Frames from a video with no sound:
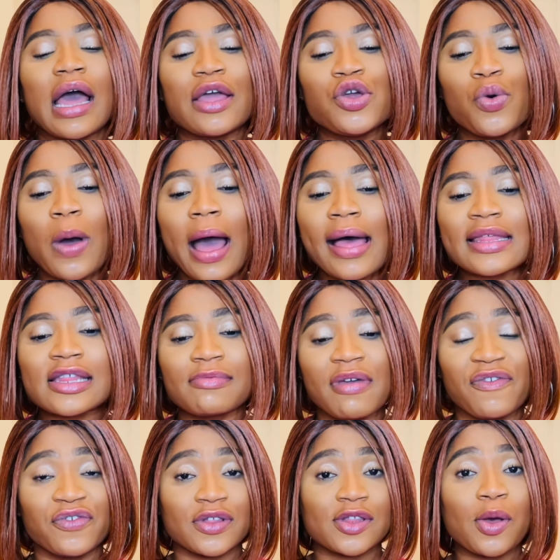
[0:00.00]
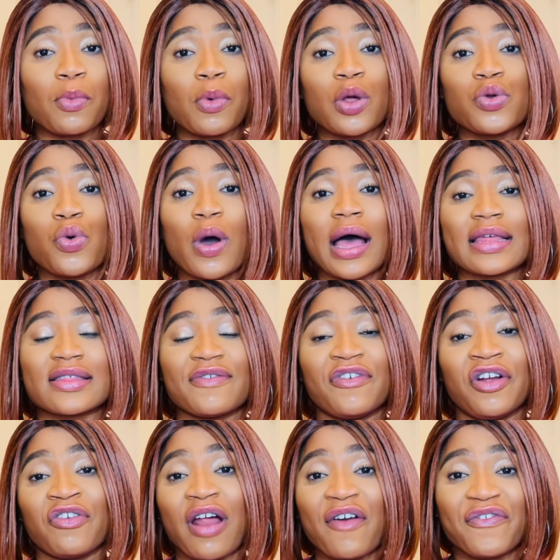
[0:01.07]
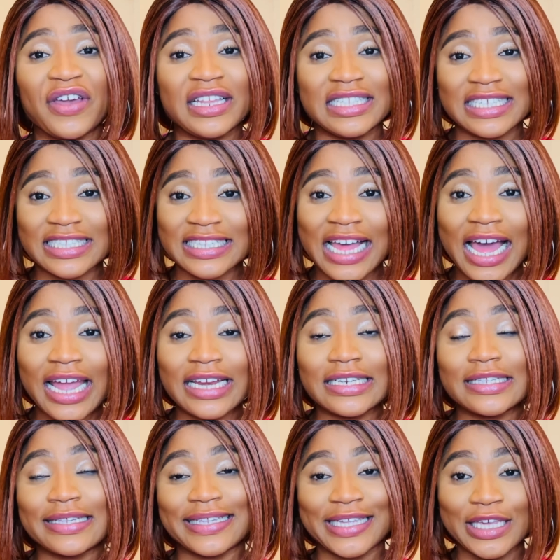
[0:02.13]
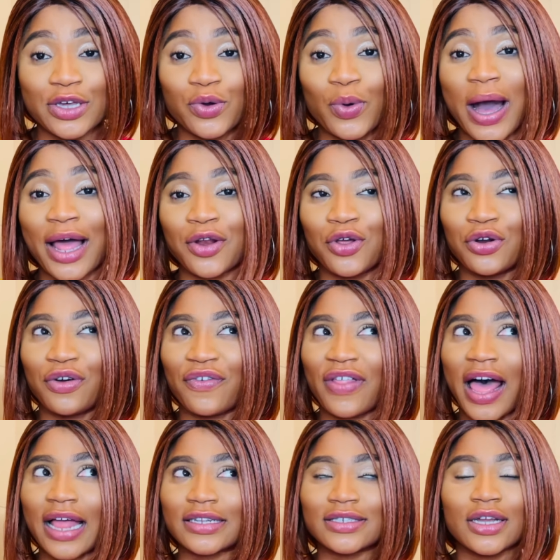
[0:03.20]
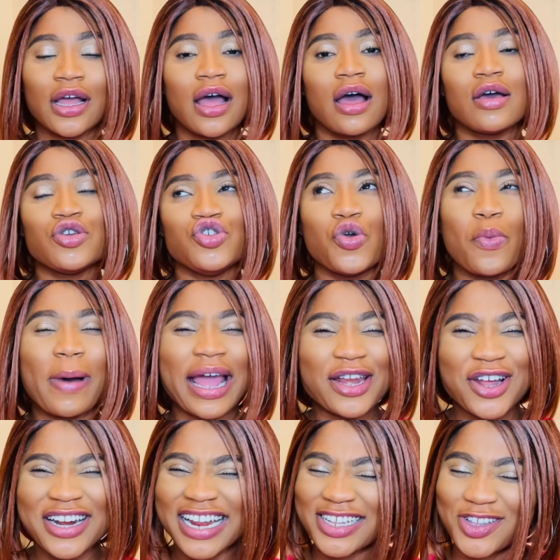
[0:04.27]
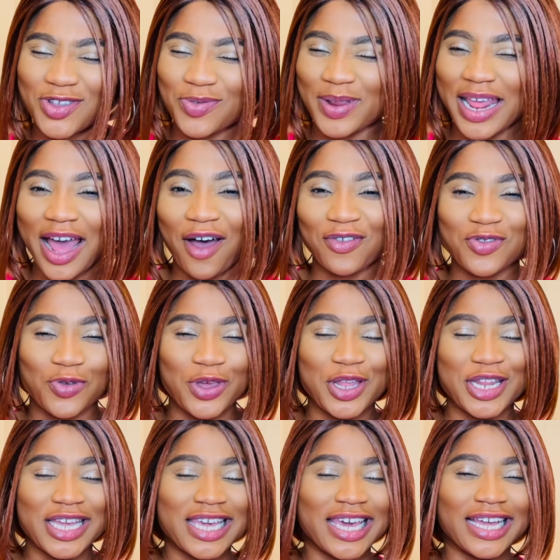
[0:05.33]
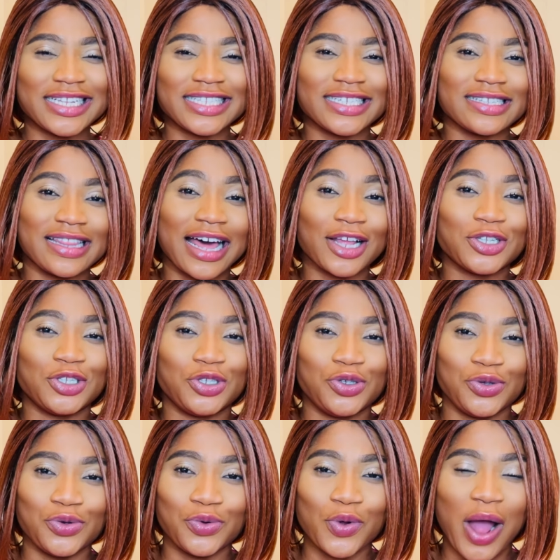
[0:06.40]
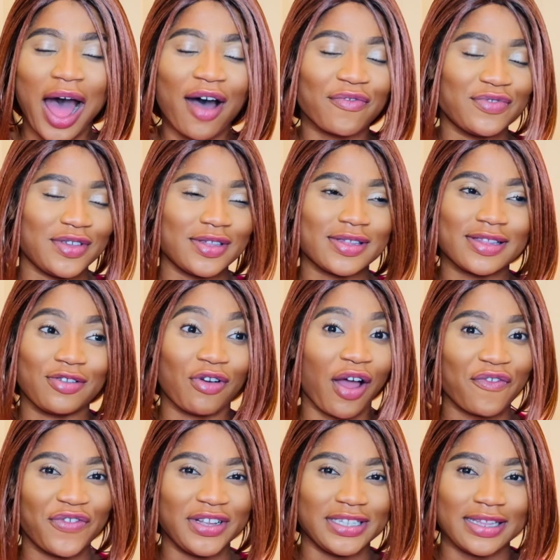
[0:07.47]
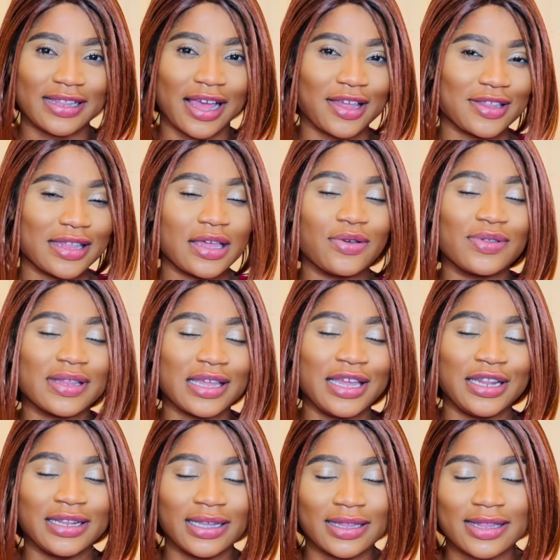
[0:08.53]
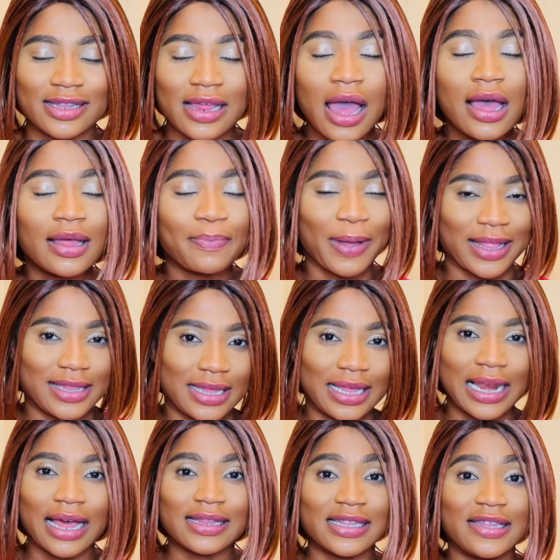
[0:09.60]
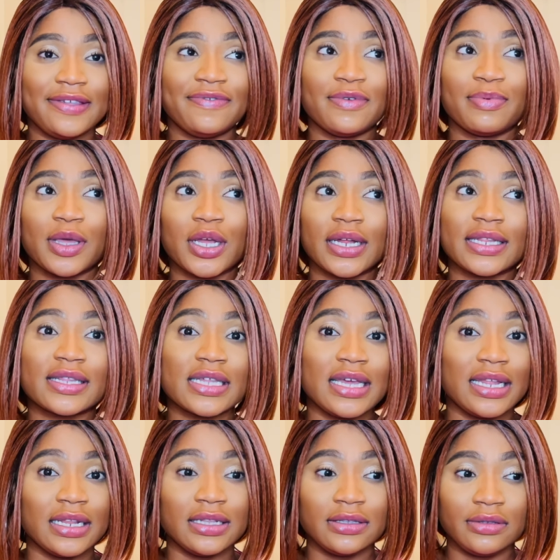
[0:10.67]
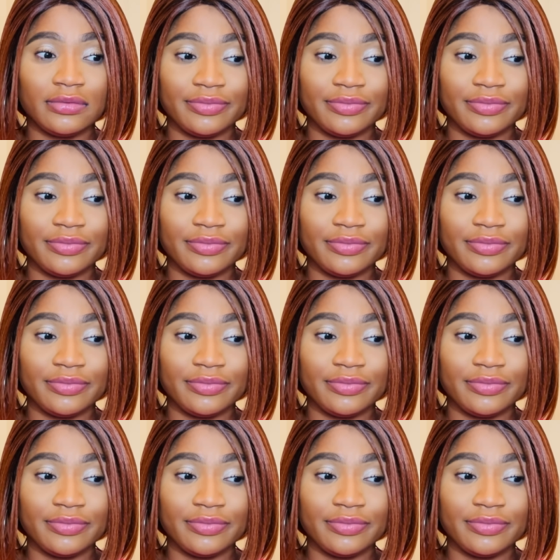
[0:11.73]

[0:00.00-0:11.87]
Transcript: You ask me for someone who has graphic design skill and all of that. You might not necessarily have to indicate that you have these graphic design skills in this particular CV, because in